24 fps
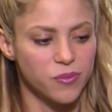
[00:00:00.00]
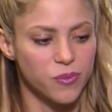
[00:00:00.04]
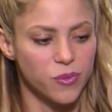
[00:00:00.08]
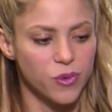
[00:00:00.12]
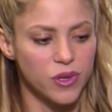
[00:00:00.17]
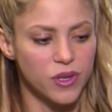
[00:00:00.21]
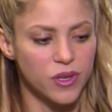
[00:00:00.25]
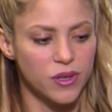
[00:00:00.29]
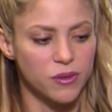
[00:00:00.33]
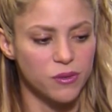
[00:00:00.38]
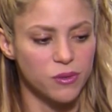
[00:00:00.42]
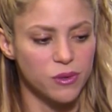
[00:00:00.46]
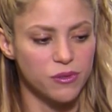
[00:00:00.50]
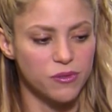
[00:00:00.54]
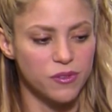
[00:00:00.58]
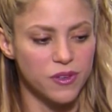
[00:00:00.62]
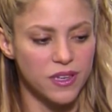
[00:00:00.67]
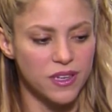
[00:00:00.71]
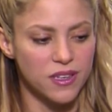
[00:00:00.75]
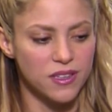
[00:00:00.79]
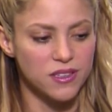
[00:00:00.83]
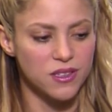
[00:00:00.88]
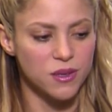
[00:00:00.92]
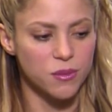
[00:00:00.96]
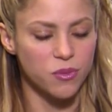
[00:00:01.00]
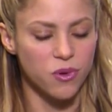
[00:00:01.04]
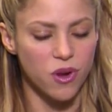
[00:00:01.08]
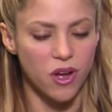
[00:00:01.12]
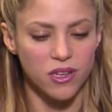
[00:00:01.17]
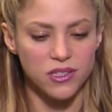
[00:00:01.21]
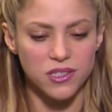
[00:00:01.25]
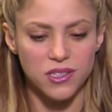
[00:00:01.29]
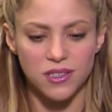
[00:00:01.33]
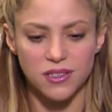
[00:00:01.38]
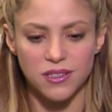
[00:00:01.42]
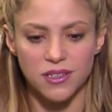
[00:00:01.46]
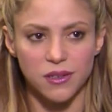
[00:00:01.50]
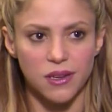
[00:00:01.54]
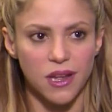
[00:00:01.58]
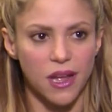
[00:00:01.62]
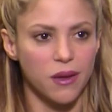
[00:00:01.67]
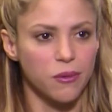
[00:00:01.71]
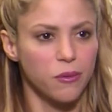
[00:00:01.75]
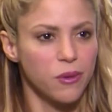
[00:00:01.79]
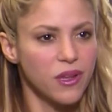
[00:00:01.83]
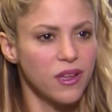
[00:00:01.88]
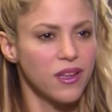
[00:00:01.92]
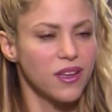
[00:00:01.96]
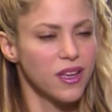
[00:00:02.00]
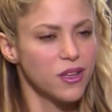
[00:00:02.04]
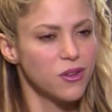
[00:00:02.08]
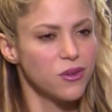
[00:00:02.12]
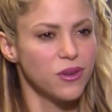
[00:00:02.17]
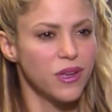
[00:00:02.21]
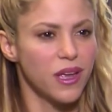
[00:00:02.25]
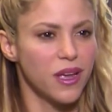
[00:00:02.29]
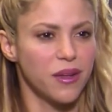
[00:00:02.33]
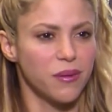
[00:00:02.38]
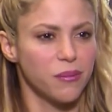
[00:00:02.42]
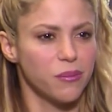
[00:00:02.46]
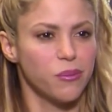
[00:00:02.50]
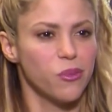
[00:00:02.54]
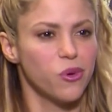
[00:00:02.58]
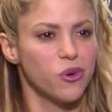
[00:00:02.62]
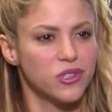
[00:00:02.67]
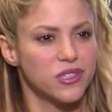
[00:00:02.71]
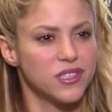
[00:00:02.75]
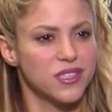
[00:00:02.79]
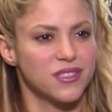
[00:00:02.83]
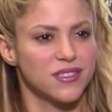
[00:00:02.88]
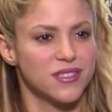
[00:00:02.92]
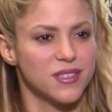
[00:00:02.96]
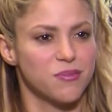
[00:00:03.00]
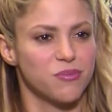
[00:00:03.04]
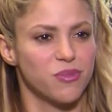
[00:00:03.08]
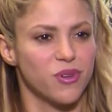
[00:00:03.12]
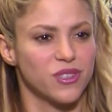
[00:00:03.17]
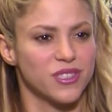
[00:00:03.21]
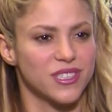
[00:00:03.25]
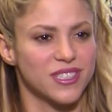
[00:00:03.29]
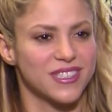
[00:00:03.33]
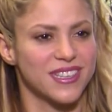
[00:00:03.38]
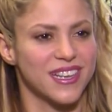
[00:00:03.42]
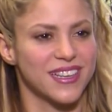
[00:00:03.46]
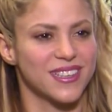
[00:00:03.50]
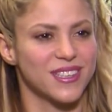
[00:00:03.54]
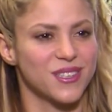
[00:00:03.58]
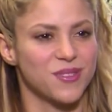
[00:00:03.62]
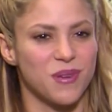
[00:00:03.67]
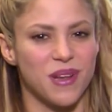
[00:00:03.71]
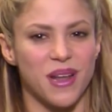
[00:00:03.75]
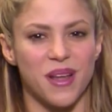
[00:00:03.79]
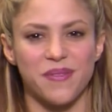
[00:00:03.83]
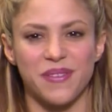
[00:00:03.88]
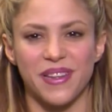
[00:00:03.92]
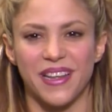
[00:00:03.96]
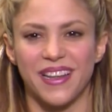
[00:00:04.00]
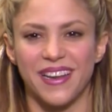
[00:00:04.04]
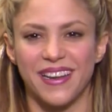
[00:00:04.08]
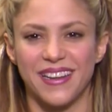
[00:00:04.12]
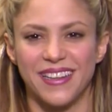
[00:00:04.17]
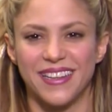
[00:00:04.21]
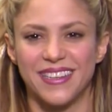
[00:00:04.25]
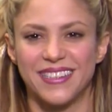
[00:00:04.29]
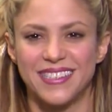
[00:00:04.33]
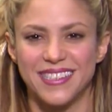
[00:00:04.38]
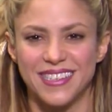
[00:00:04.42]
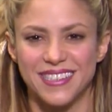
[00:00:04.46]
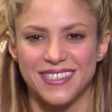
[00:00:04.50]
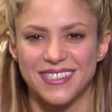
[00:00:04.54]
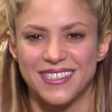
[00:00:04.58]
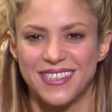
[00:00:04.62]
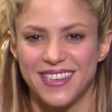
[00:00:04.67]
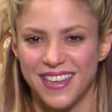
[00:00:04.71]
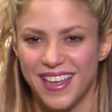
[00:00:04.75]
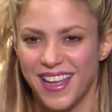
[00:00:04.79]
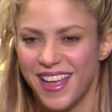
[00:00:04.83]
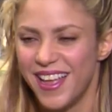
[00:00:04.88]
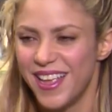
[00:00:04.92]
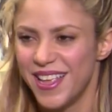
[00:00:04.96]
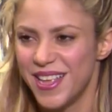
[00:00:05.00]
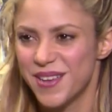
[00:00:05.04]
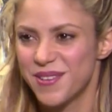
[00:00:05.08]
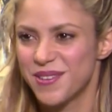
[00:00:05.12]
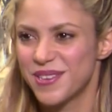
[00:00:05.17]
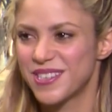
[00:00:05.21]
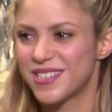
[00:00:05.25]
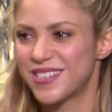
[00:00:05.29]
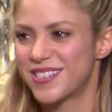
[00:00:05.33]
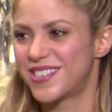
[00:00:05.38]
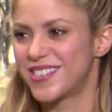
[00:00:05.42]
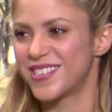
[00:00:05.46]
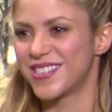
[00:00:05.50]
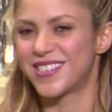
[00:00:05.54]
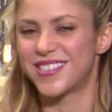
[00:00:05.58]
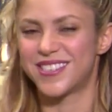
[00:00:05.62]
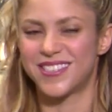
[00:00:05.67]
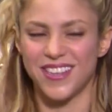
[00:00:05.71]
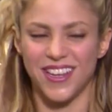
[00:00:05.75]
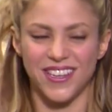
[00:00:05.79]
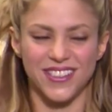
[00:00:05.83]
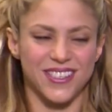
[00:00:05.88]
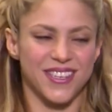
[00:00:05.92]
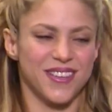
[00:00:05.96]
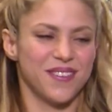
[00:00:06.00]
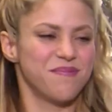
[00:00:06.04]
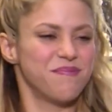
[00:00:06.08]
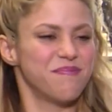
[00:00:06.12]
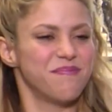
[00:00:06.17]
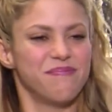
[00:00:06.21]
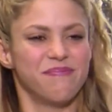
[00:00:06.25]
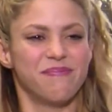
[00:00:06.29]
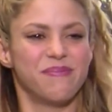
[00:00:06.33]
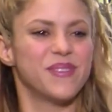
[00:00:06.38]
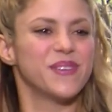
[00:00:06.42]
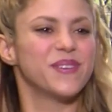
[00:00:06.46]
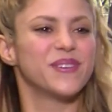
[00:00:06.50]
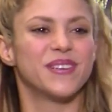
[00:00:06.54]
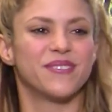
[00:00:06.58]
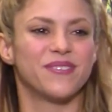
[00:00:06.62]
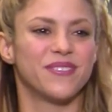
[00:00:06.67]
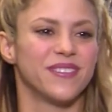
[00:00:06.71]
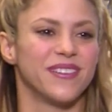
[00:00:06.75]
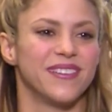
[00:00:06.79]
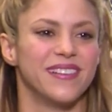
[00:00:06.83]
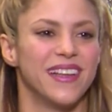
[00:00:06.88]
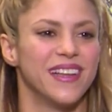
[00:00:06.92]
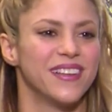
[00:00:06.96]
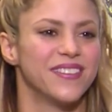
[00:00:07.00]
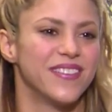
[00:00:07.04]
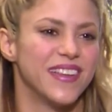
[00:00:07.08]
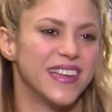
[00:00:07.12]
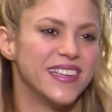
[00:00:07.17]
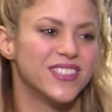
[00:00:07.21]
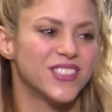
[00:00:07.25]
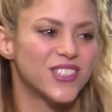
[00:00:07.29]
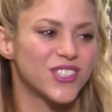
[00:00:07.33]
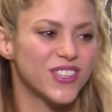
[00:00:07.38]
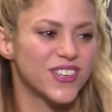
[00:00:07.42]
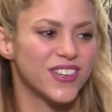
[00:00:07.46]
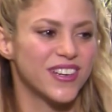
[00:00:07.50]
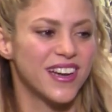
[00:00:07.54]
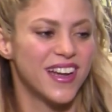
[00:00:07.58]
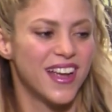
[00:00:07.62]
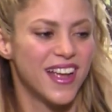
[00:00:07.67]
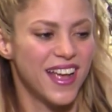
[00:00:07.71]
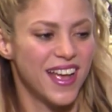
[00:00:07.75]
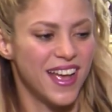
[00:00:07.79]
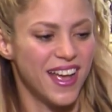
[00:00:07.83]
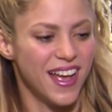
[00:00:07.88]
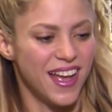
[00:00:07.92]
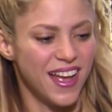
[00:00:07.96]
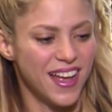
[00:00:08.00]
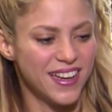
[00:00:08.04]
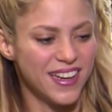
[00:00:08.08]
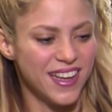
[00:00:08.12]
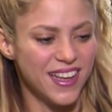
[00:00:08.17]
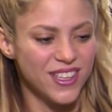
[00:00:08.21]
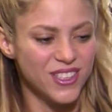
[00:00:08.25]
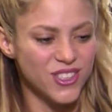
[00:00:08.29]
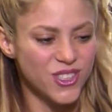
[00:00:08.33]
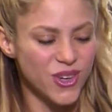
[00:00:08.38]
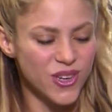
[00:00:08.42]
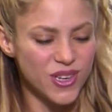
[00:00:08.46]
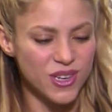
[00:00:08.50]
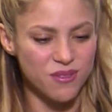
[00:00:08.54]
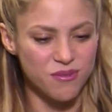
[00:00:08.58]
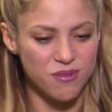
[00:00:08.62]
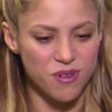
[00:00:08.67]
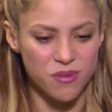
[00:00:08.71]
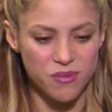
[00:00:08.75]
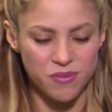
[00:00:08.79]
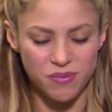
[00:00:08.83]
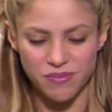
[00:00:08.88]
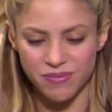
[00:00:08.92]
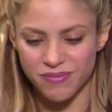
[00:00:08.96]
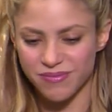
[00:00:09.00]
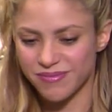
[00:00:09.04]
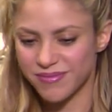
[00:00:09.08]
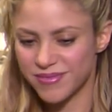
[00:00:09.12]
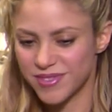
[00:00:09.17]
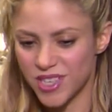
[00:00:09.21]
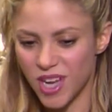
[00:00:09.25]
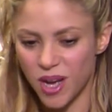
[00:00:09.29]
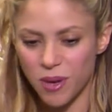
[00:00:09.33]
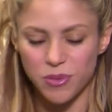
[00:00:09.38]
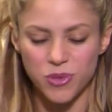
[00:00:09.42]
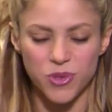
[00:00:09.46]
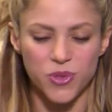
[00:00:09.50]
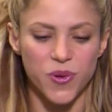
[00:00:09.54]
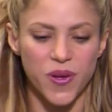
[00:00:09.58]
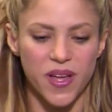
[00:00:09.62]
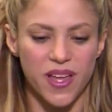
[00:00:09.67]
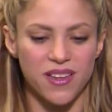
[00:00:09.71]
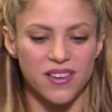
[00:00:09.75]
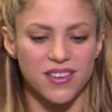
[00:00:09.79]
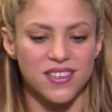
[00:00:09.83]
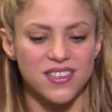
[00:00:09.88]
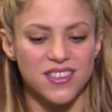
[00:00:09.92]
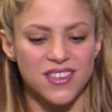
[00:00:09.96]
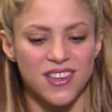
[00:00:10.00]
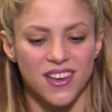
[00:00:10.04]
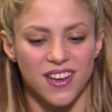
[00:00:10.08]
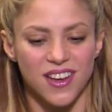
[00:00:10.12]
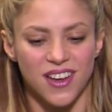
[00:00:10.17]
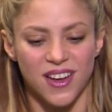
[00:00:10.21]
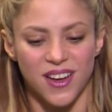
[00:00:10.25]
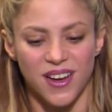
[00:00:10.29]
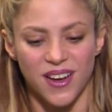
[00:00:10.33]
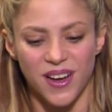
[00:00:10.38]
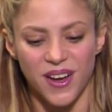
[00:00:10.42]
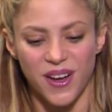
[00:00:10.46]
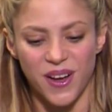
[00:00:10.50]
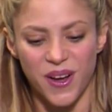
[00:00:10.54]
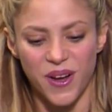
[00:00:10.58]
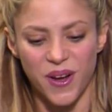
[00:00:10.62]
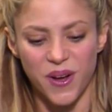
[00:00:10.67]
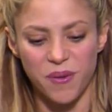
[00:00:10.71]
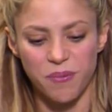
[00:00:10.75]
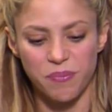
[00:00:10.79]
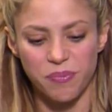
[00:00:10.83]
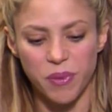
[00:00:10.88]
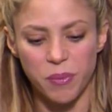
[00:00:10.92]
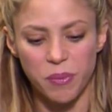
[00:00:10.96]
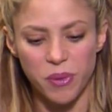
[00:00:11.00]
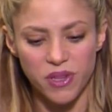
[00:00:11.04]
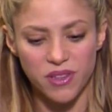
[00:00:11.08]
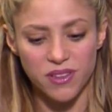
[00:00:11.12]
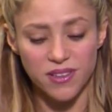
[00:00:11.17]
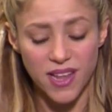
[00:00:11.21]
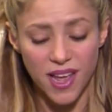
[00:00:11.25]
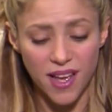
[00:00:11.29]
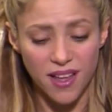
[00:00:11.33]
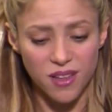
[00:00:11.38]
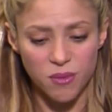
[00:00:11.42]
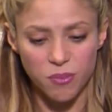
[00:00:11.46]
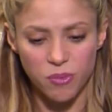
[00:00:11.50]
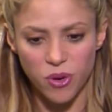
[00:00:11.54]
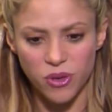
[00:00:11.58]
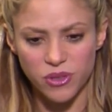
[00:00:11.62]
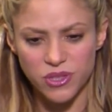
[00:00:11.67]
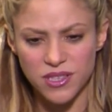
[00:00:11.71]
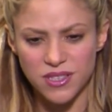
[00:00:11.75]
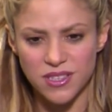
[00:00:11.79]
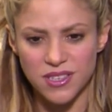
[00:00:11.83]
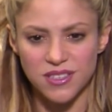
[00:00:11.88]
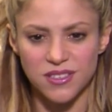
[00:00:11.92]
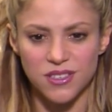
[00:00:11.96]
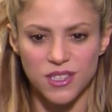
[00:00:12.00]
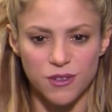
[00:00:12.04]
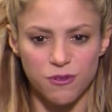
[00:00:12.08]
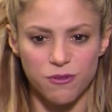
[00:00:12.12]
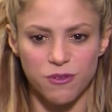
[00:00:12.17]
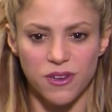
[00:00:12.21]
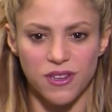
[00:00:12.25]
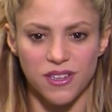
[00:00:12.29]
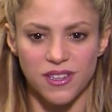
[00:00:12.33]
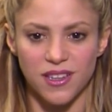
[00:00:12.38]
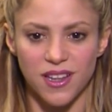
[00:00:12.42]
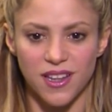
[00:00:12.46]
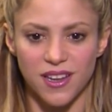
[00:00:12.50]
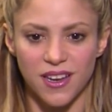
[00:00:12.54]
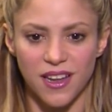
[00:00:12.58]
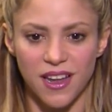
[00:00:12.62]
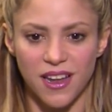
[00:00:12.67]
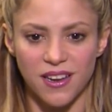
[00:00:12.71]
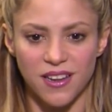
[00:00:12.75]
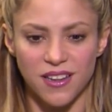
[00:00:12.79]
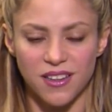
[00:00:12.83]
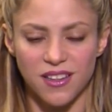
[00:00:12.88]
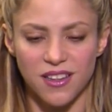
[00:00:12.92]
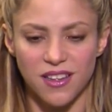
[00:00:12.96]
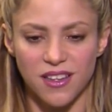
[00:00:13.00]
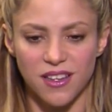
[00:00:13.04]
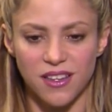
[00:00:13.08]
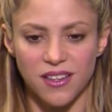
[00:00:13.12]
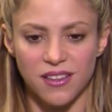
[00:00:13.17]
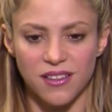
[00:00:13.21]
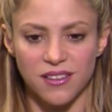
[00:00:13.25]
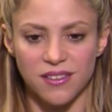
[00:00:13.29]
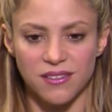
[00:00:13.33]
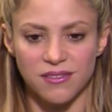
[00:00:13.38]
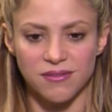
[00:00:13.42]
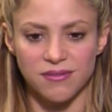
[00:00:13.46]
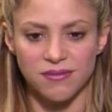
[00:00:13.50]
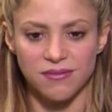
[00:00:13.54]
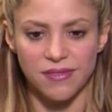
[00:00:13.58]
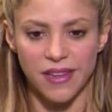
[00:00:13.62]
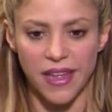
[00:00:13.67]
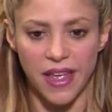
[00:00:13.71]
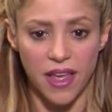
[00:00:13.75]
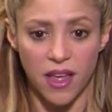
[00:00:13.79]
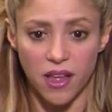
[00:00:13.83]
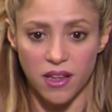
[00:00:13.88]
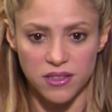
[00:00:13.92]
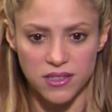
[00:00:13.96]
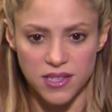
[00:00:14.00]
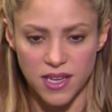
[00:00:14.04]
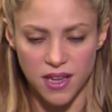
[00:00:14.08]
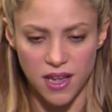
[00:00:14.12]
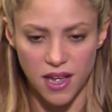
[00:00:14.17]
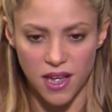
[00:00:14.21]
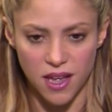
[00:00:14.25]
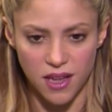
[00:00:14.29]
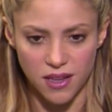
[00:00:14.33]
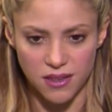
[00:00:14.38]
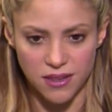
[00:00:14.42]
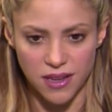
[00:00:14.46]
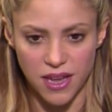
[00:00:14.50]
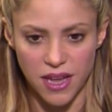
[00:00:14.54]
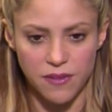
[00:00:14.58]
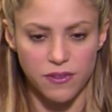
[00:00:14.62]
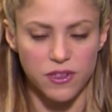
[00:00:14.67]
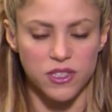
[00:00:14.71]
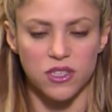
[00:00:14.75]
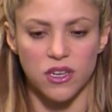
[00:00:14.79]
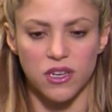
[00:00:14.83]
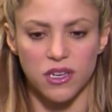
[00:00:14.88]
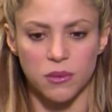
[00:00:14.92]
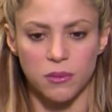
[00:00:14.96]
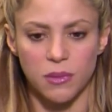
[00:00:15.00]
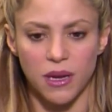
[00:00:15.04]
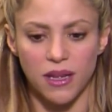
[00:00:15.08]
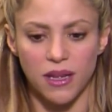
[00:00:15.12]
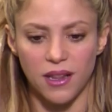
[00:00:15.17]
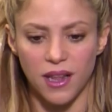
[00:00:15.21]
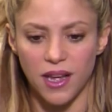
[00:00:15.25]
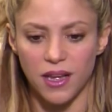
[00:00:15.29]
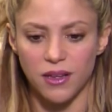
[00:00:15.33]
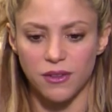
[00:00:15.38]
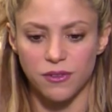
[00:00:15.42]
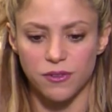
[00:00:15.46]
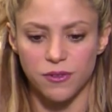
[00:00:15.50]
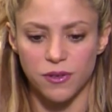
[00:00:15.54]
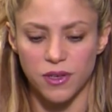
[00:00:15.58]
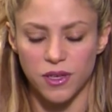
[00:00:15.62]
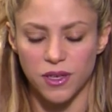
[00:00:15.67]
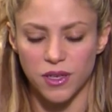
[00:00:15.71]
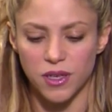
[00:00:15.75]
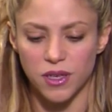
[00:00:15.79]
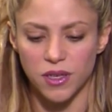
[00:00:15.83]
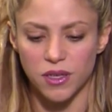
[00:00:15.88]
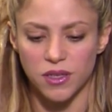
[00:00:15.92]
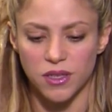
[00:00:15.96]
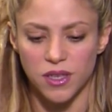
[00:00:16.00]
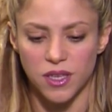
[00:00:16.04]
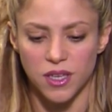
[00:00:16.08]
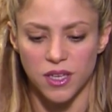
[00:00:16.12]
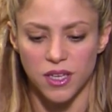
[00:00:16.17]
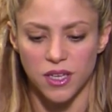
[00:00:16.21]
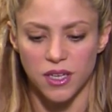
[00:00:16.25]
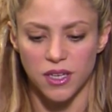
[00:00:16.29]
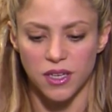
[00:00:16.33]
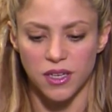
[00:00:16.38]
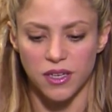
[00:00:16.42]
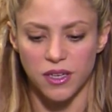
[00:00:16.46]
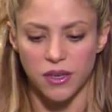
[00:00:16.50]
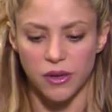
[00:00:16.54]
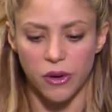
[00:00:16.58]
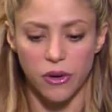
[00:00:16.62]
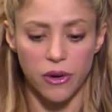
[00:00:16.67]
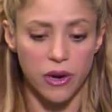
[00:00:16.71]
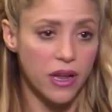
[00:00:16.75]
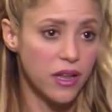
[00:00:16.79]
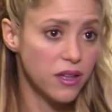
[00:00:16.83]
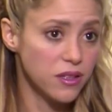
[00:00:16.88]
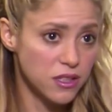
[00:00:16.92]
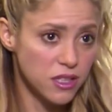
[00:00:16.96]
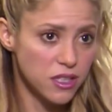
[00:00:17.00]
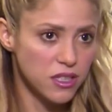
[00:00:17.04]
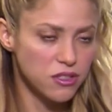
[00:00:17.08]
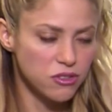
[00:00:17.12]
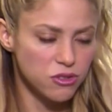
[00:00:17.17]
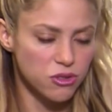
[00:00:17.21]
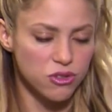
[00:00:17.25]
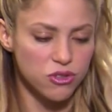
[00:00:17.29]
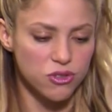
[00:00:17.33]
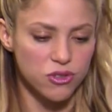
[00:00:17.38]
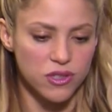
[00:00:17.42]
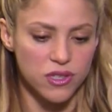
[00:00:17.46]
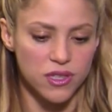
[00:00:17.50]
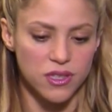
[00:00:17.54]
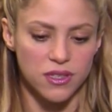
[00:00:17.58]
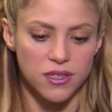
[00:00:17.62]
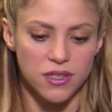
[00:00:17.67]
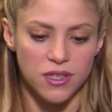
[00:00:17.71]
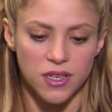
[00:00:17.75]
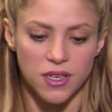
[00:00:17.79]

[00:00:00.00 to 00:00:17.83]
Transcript: we finished the project, I said, can you get more Disney projects like this one? I mean, it was just such a beautiful adventure, and I enjoyed it from top to end. But yeah, the process is different than anything else I had ever done in life or in the industry,